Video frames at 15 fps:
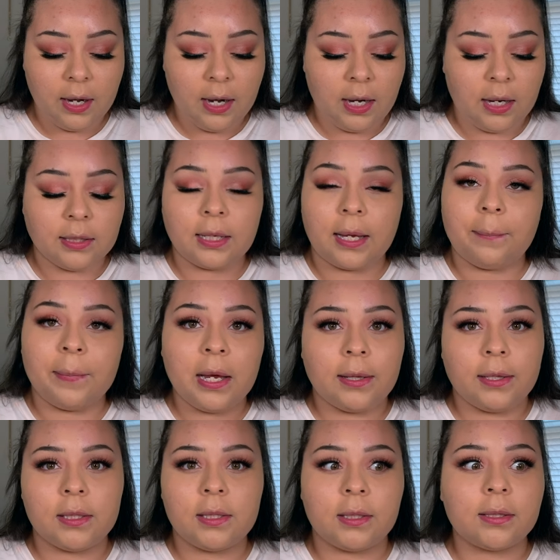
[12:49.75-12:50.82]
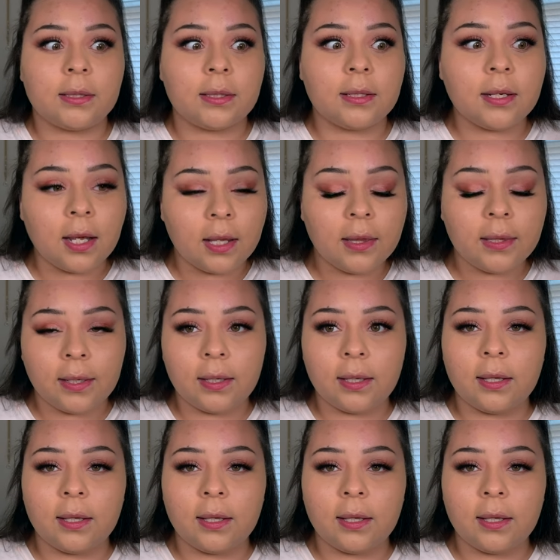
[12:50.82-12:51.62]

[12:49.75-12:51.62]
I was like, man, this looks nothing